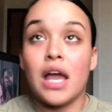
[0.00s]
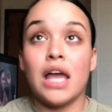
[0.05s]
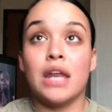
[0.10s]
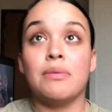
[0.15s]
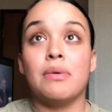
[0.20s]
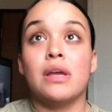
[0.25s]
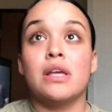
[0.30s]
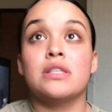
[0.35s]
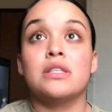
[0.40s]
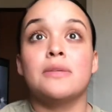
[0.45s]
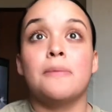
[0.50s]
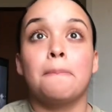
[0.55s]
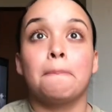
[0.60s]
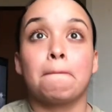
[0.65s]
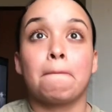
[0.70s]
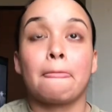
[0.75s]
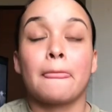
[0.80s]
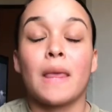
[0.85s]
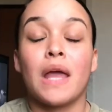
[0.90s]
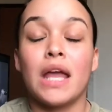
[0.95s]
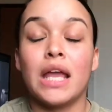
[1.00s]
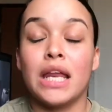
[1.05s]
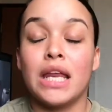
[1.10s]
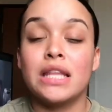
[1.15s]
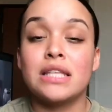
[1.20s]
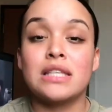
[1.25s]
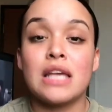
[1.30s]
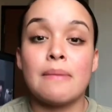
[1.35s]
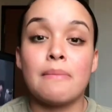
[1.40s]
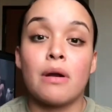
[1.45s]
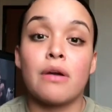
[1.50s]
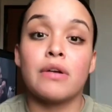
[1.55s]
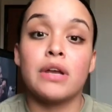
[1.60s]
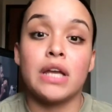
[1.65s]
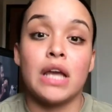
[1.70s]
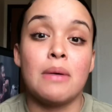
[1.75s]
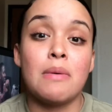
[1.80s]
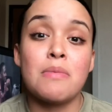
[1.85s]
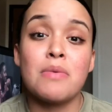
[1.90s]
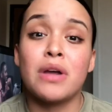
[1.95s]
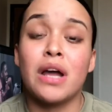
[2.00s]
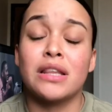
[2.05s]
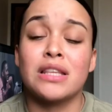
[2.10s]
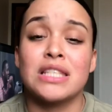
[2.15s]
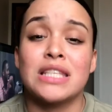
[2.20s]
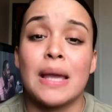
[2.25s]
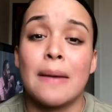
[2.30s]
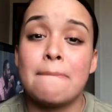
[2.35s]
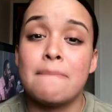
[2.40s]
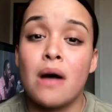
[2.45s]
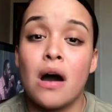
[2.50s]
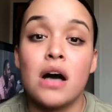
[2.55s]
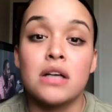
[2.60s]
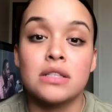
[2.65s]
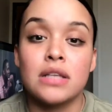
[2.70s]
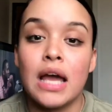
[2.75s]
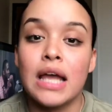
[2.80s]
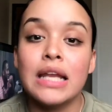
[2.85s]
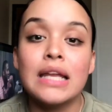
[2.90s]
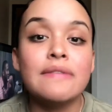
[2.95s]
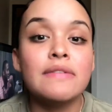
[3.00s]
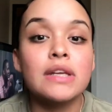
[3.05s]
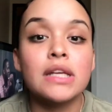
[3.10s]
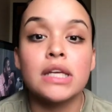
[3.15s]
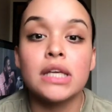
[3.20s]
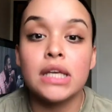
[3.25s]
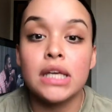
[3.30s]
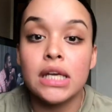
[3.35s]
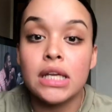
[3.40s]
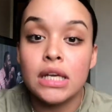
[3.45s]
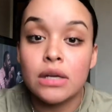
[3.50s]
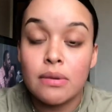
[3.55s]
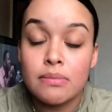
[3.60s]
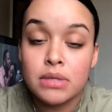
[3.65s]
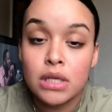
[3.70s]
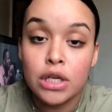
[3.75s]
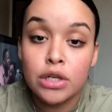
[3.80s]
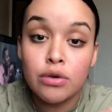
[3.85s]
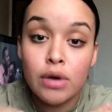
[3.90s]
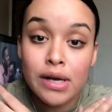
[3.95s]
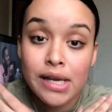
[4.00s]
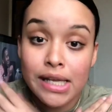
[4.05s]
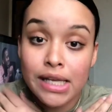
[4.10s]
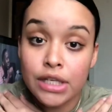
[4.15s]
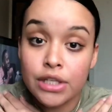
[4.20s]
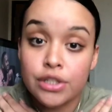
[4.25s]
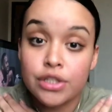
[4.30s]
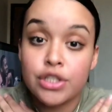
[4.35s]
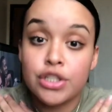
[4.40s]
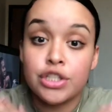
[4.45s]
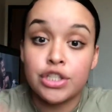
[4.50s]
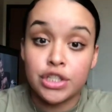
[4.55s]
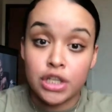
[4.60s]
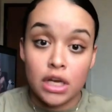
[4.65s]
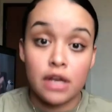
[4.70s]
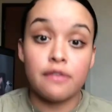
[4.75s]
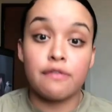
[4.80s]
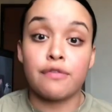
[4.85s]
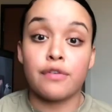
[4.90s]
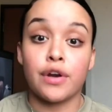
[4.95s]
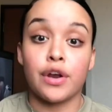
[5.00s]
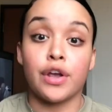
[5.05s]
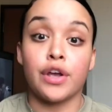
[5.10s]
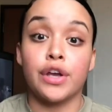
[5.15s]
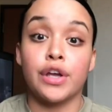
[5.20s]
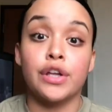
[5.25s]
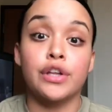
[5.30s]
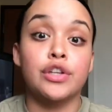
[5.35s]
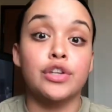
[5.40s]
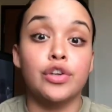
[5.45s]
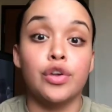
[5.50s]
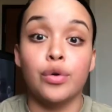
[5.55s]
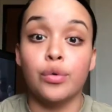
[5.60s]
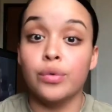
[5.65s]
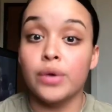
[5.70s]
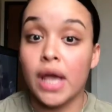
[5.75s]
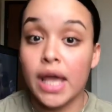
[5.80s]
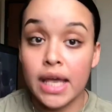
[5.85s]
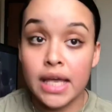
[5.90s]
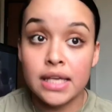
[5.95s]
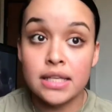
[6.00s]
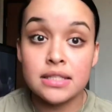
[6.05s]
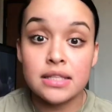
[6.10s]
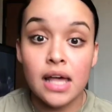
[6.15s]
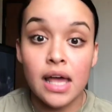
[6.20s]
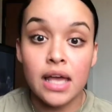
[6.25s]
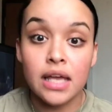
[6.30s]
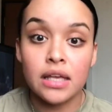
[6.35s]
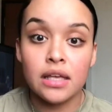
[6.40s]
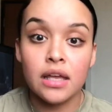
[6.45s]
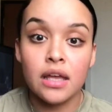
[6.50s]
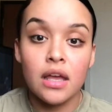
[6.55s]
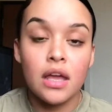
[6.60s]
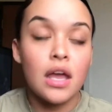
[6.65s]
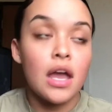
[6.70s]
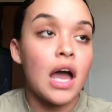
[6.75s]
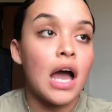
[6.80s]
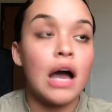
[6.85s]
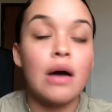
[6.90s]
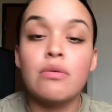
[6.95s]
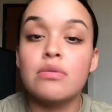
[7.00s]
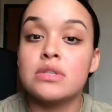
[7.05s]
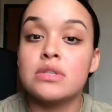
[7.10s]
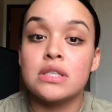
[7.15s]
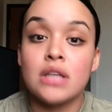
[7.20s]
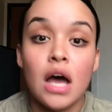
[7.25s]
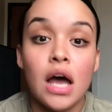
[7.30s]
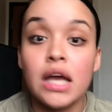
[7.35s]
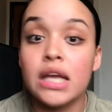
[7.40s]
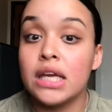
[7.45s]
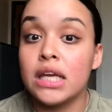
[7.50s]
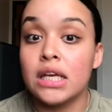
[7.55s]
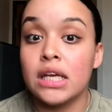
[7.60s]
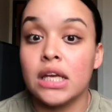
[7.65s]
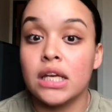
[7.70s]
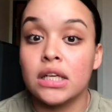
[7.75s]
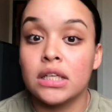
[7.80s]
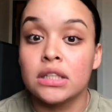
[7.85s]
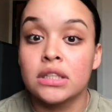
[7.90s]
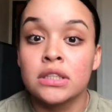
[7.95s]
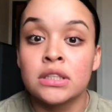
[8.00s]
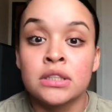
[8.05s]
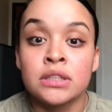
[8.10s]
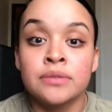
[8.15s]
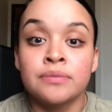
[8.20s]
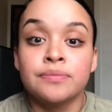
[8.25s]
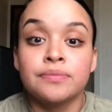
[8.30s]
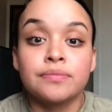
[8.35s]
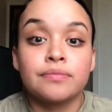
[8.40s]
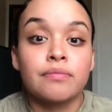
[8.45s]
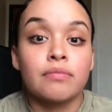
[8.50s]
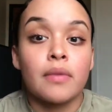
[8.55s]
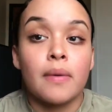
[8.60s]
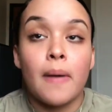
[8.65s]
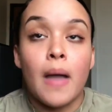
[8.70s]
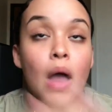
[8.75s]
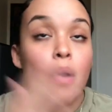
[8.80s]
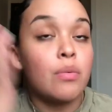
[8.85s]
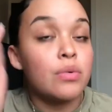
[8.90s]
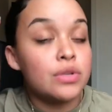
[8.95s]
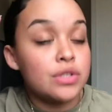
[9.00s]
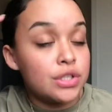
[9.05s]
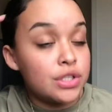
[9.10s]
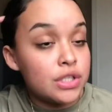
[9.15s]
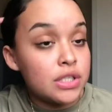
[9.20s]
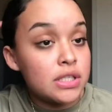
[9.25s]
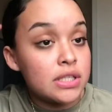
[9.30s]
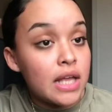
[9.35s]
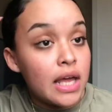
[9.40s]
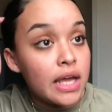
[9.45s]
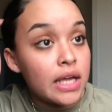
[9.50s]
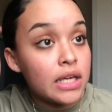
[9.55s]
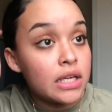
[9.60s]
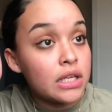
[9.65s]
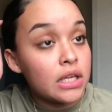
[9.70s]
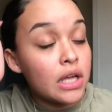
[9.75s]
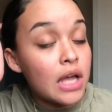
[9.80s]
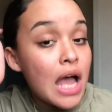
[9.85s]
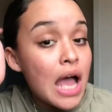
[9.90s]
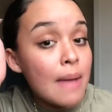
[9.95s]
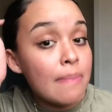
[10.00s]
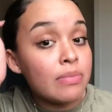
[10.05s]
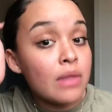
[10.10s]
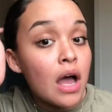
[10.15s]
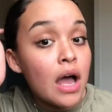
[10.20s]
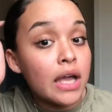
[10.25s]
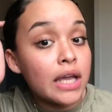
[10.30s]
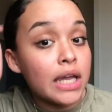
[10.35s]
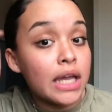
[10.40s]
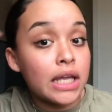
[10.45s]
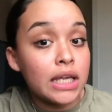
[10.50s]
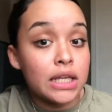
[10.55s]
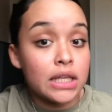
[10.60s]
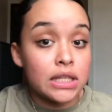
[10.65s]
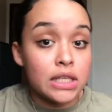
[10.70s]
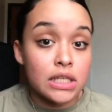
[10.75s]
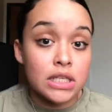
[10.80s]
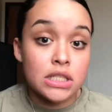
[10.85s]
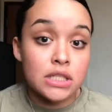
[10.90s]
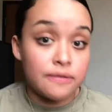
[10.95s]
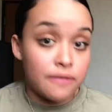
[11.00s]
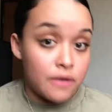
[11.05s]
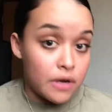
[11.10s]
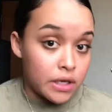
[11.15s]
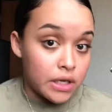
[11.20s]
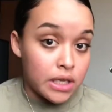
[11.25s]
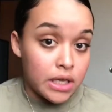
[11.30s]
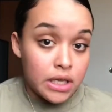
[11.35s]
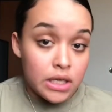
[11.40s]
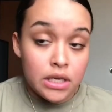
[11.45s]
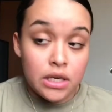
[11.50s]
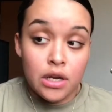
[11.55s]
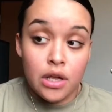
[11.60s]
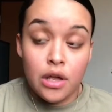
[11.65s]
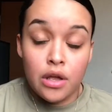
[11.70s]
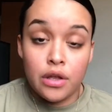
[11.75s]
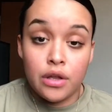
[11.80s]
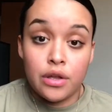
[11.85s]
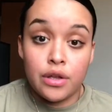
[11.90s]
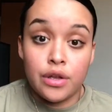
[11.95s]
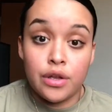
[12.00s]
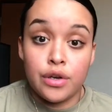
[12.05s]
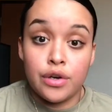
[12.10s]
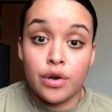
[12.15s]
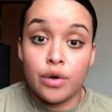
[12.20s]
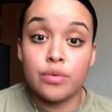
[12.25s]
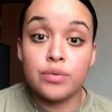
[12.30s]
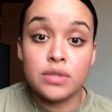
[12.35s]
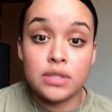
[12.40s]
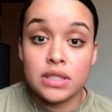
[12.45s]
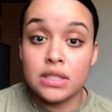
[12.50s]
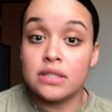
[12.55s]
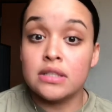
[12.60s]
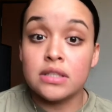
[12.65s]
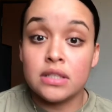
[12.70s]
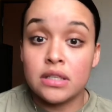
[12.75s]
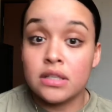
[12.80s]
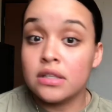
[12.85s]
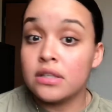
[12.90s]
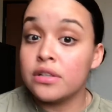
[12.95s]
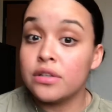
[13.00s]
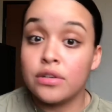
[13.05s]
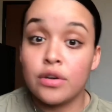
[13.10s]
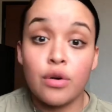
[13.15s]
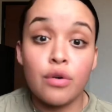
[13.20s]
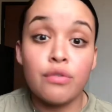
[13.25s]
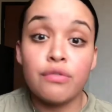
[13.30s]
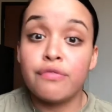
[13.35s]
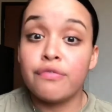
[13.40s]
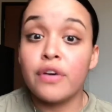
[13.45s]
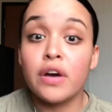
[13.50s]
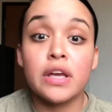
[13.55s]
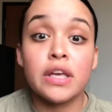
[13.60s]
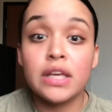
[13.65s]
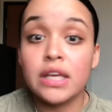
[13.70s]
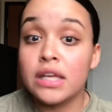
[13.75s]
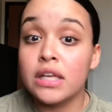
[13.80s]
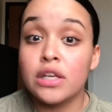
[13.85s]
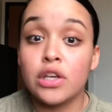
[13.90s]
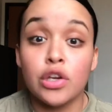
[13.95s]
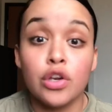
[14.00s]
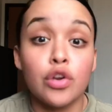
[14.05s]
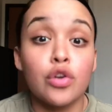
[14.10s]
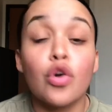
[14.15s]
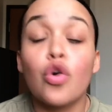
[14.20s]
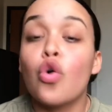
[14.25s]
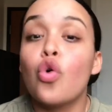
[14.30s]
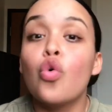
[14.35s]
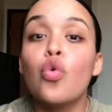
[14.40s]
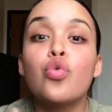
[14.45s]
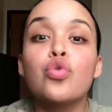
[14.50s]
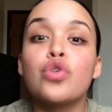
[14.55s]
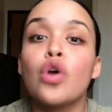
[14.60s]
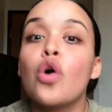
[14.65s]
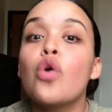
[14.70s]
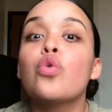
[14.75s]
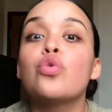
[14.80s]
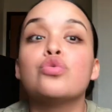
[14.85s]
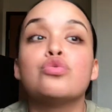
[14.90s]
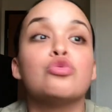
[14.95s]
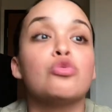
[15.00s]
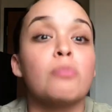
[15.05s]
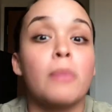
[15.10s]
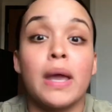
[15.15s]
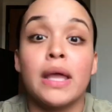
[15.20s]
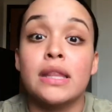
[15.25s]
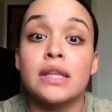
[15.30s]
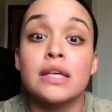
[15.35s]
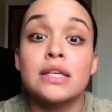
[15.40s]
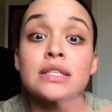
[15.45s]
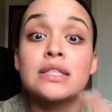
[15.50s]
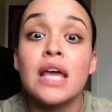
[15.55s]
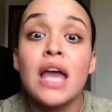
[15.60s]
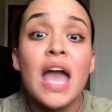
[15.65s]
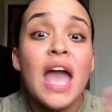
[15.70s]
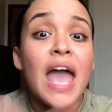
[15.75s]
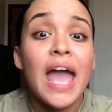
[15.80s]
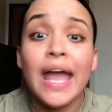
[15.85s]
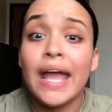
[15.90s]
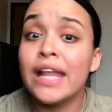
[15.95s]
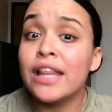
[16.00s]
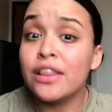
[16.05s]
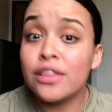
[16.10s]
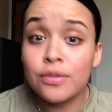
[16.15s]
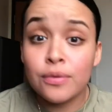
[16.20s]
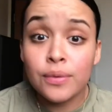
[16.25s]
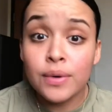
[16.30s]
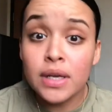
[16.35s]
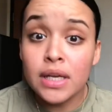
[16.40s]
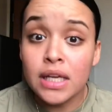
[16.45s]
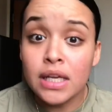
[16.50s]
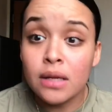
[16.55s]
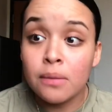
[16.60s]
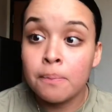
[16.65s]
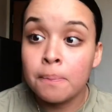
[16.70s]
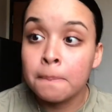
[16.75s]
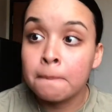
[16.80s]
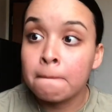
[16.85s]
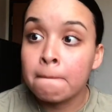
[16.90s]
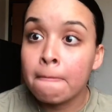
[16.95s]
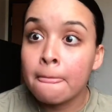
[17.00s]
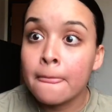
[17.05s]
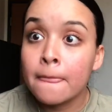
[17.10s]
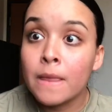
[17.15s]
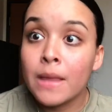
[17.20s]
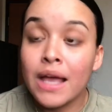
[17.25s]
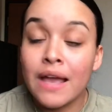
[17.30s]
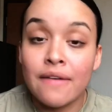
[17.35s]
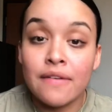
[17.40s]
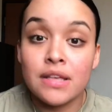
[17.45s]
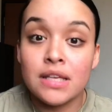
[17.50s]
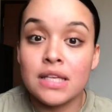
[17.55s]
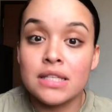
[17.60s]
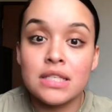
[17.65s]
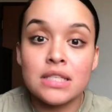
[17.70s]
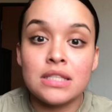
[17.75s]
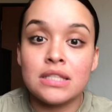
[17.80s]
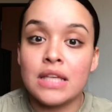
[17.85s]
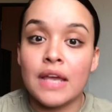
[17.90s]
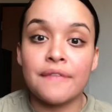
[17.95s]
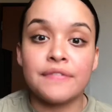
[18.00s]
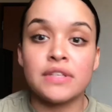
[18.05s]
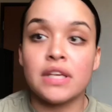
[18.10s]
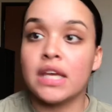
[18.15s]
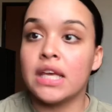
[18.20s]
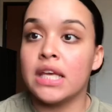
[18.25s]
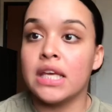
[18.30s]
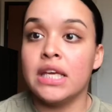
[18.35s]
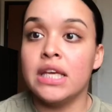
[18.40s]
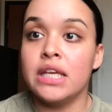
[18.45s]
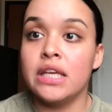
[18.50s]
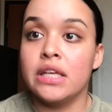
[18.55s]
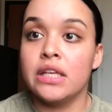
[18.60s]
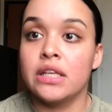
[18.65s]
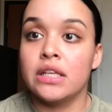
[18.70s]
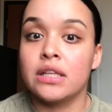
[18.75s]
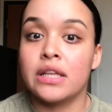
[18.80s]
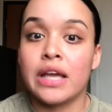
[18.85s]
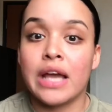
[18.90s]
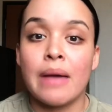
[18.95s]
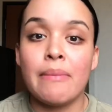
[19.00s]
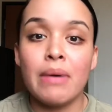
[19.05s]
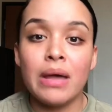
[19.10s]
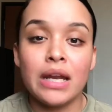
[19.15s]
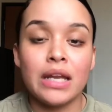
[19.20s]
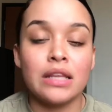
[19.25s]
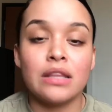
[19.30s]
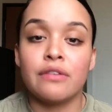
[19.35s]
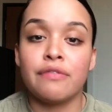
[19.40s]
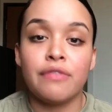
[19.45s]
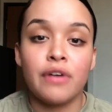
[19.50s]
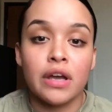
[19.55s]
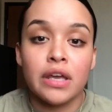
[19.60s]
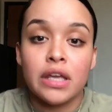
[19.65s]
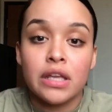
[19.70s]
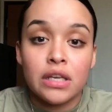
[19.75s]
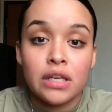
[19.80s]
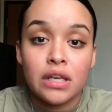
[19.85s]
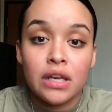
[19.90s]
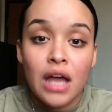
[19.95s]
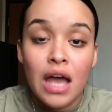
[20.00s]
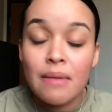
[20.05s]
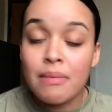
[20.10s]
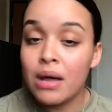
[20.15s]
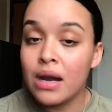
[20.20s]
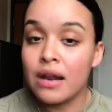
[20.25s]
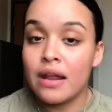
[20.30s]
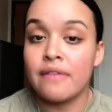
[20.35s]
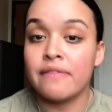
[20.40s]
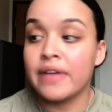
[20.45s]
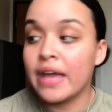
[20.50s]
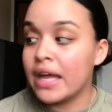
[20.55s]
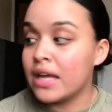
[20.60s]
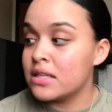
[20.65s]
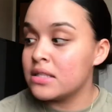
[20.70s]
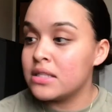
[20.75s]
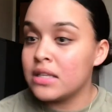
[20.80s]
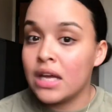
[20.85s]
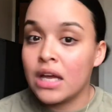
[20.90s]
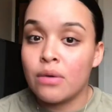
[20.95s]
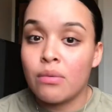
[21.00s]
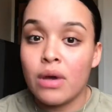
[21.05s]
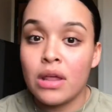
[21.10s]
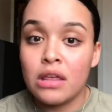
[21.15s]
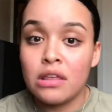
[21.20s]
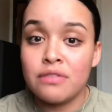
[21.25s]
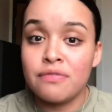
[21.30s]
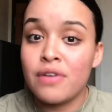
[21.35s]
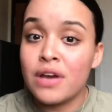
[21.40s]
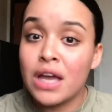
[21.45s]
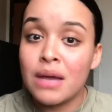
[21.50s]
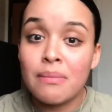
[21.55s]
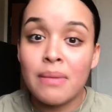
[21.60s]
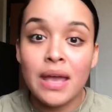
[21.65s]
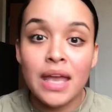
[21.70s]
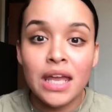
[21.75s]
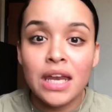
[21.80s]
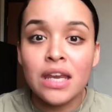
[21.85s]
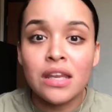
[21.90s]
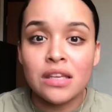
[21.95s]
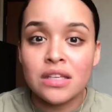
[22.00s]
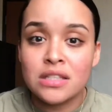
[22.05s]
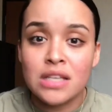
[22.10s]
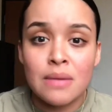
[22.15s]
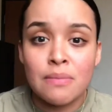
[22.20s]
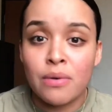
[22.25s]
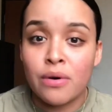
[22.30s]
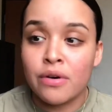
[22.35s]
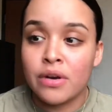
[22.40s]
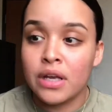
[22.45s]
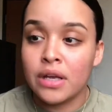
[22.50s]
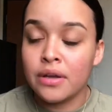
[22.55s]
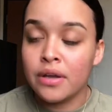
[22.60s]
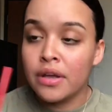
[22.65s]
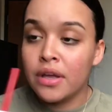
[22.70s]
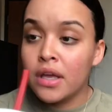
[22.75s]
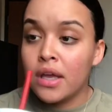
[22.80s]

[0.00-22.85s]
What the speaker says: Anyways, eating this MRE. I remember I got this like pasta. I didn't even eat it. I'm telling you, I didn't eat shit for a good 2 days. Like, I not eating. I was just like, I'm not eating this fucking no seasoned, no fucking, who knows who made this. And 3, is it safe to eat? Like, I'm not in Afghanistan. Why the fuck am I eating this MRE?